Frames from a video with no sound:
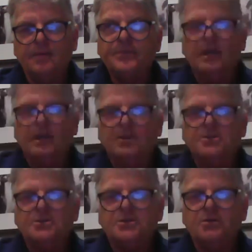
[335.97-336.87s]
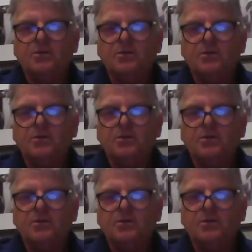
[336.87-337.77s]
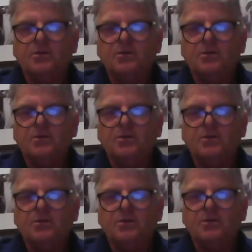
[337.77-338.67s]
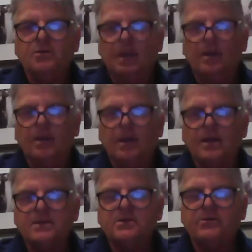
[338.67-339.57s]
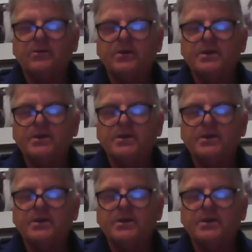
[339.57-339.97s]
Um, so in each school there's a champion like you, you know,